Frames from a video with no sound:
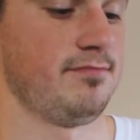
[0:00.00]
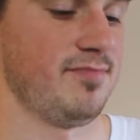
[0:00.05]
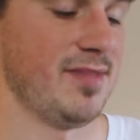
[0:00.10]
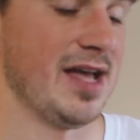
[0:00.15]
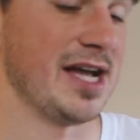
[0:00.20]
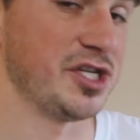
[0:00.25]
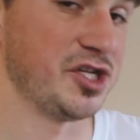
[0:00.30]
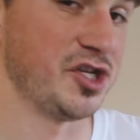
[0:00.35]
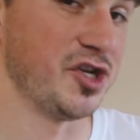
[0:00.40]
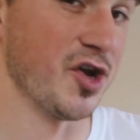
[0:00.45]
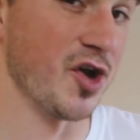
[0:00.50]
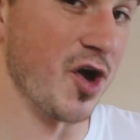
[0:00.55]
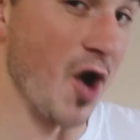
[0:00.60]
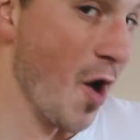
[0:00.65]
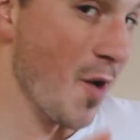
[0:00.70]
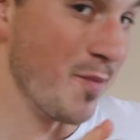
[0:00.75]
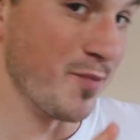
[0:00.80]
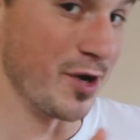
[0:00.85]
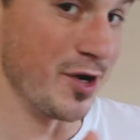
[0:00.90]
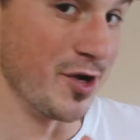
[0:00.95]
That's your
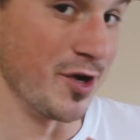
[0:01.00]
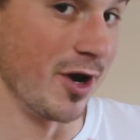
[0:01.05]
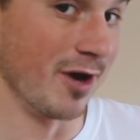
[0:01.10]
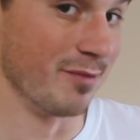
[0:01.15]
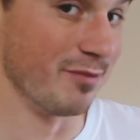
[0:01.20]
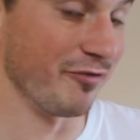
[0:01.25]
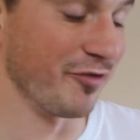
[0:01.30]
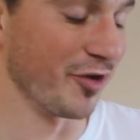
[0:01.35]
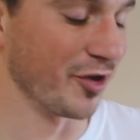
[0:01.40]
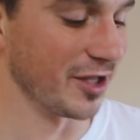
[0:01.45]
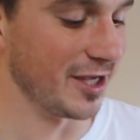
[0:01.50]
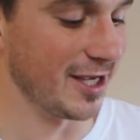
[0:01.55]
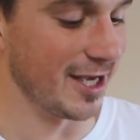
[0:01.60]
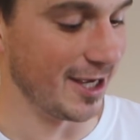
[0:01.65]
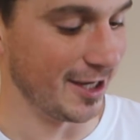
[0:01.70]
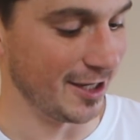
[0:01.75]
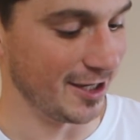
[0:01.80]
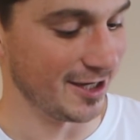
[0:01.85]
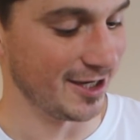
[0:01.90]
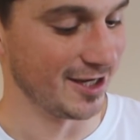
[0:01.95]
opening note before the
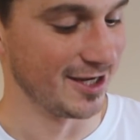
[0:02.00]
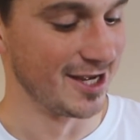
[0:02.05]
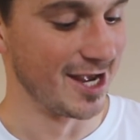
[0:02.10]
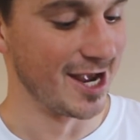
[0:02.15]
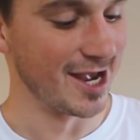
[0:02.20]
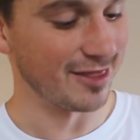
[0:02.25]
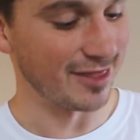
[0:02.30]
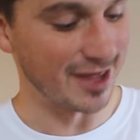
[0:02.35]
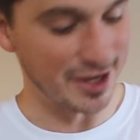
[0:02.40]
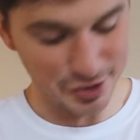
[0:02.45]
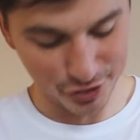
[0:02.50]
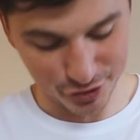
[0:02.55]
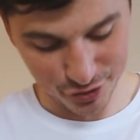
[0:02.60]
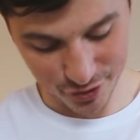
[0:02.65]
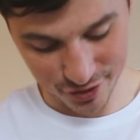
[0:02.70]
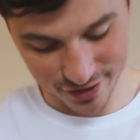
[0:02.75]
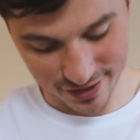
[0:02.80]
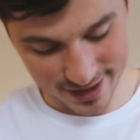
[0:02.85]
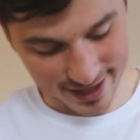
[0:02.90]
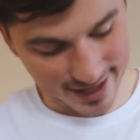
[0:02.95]
kick. Then you're
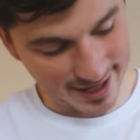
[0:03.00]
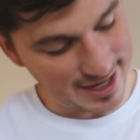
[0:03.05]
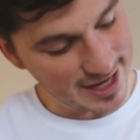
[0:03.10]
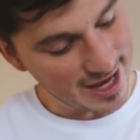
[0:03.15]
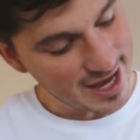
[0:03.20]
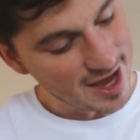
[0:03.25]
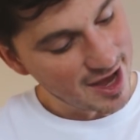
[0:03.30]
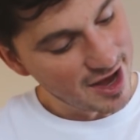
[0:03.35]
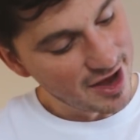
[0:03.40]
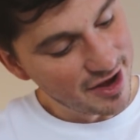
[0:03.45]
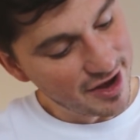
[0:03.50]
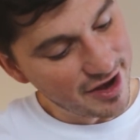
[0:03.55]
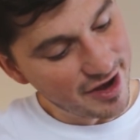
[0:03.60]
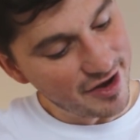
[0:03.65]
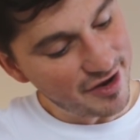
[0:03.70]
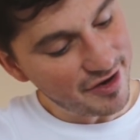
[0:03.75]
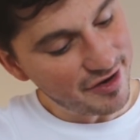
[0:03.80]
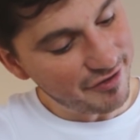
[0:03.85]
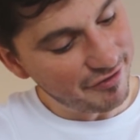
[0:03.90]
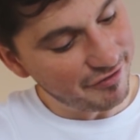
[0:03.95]
doing the
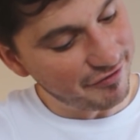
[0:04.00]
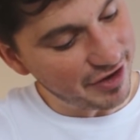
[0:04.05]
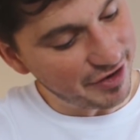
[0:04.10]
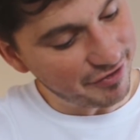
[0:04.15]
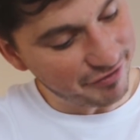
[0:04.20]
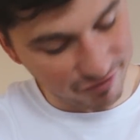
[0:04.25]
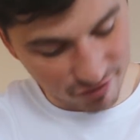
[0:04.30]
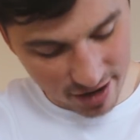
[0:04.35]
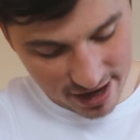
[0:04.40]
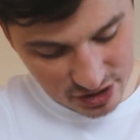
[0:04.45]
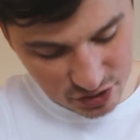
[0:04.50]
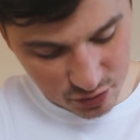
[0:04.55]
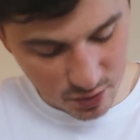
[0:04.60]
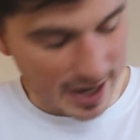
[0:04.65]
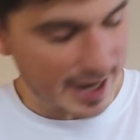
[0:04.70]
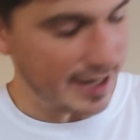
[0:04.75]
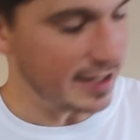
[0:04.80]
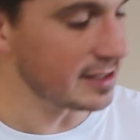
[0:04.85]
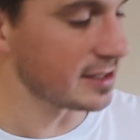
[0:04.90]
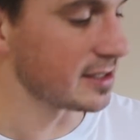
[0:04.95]
5th fret
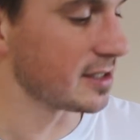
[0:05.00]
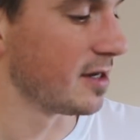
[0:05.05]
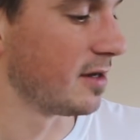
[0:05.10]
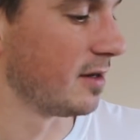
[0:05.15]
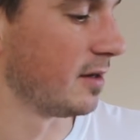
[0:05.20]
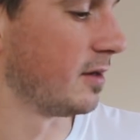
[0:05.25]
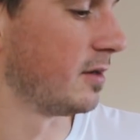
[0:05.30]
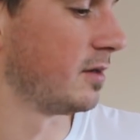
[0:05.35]
twice.